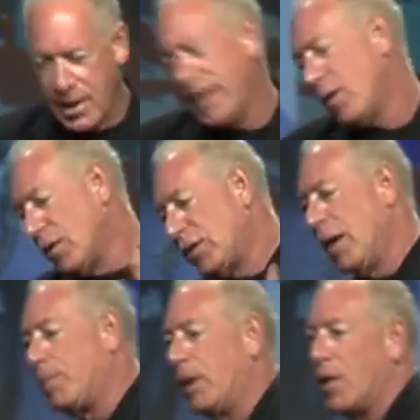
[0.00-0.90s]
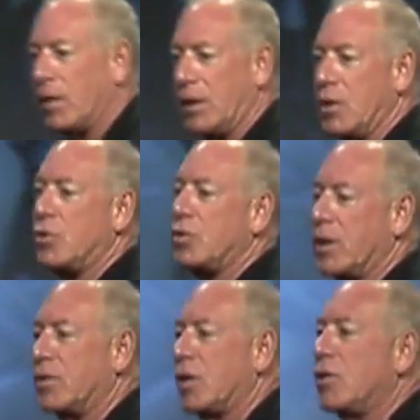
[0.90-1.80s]
I know there's HIPAA and other issues
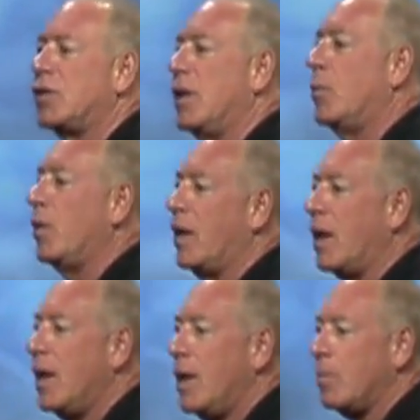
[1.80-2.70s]
that are associated with it,